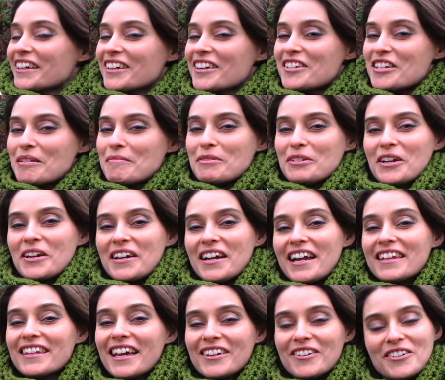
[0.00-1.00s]
in our tip jar,
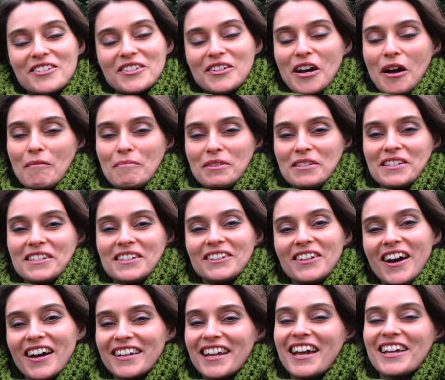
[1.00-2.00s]
and that also helps us a
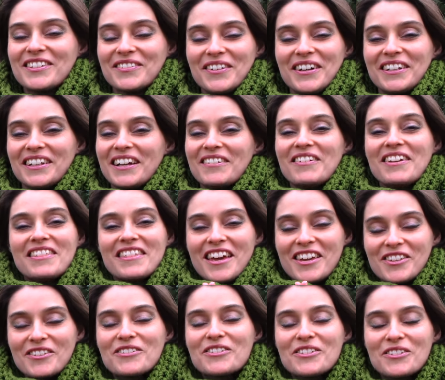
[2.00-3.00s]
lot as well, and we
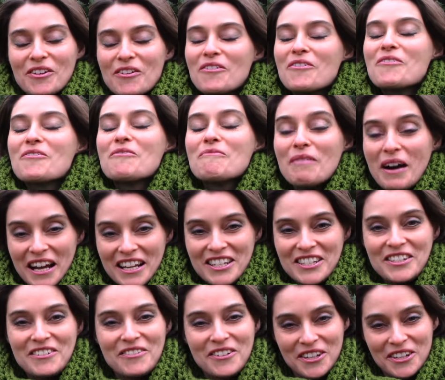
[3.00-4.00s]
thank you so
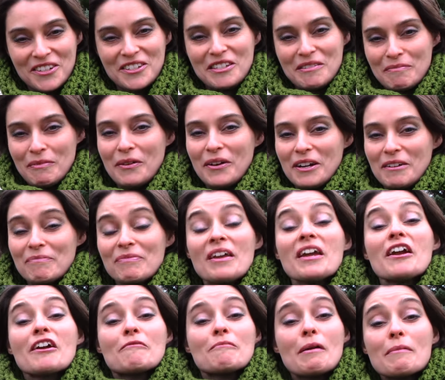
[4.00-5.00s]
much for your support.
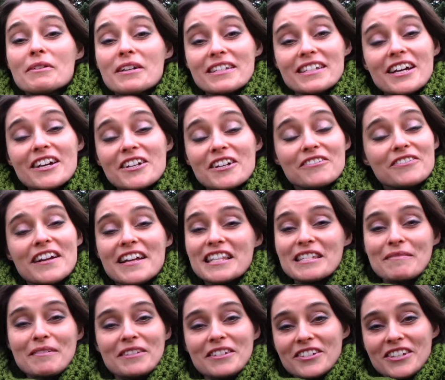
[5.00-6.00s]
Remember to tell your
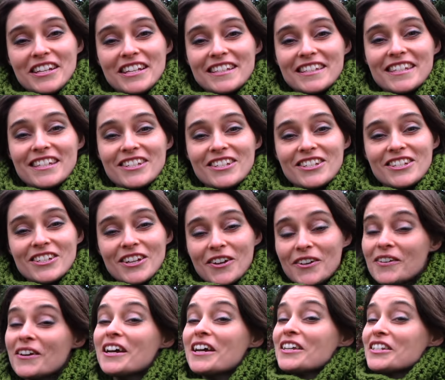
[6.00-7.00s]
friends about the Jayda InStitches
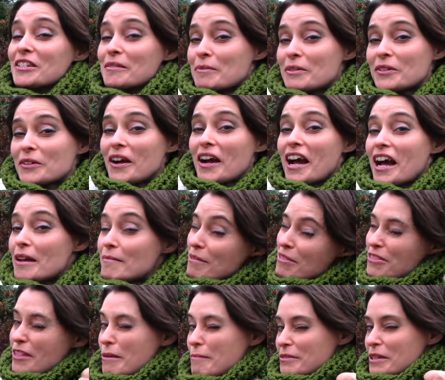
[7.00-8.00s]
show, subscribe,
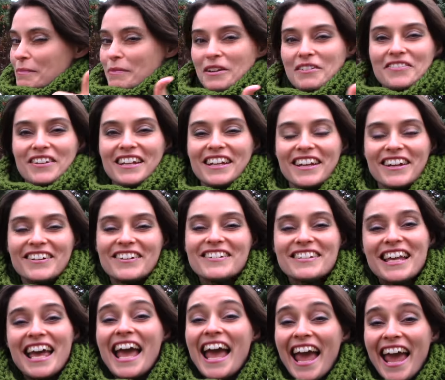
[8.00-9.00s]
thumbs up our
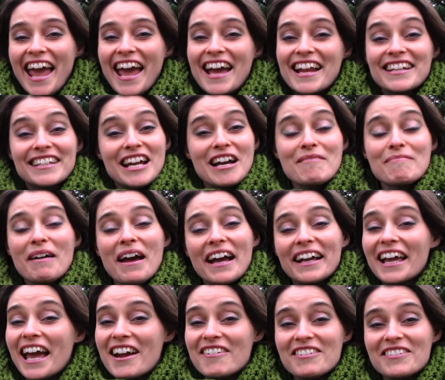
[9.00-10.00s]
videos, and come
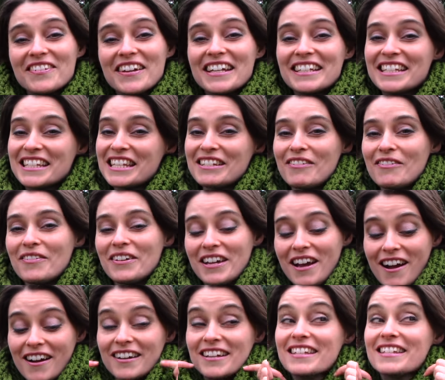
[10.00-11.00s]
back every week to see what we
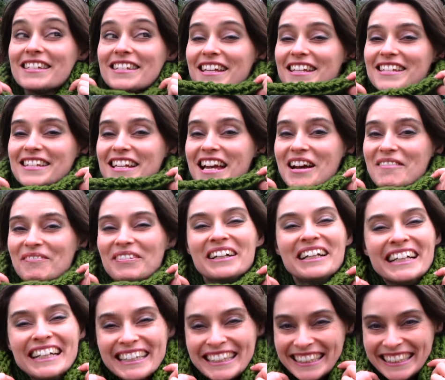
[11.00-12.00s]
are stitching up.
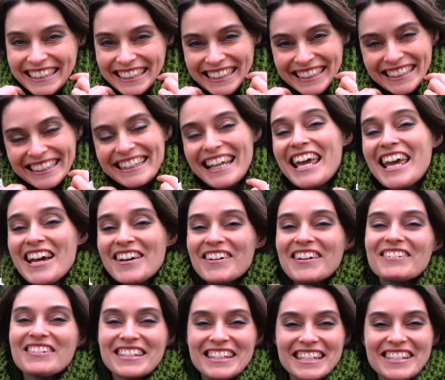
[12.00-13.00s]

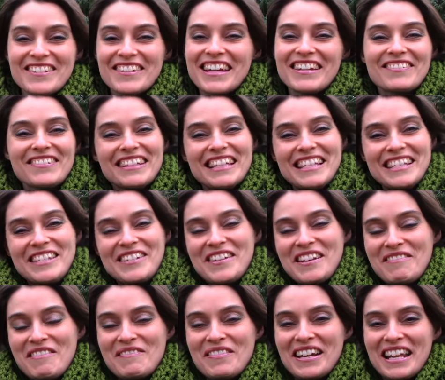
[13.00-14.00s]
We will see you again really soon,
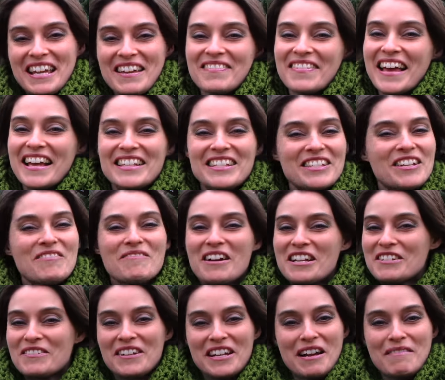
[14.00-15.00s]
everybody. Thanks so
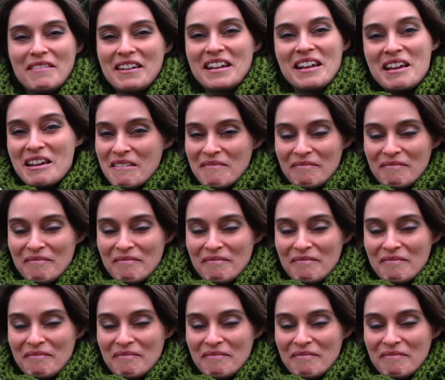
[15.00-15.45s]
much for coming.